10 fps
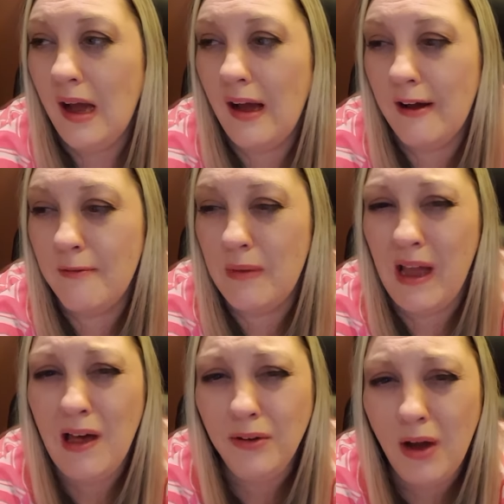I
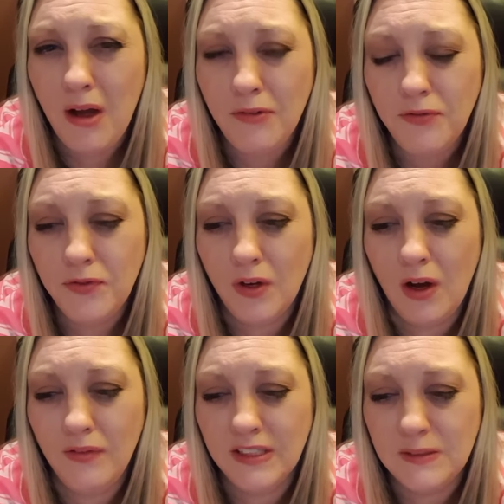held off
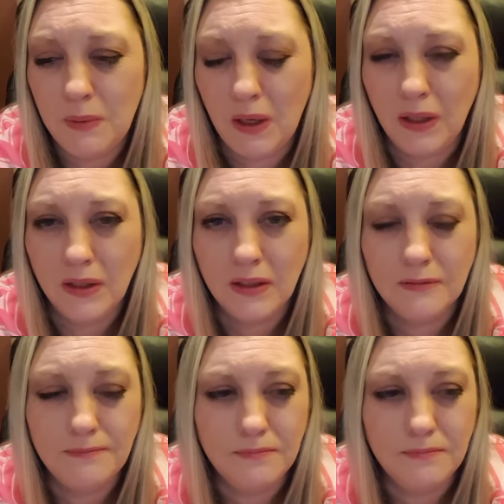on the Spark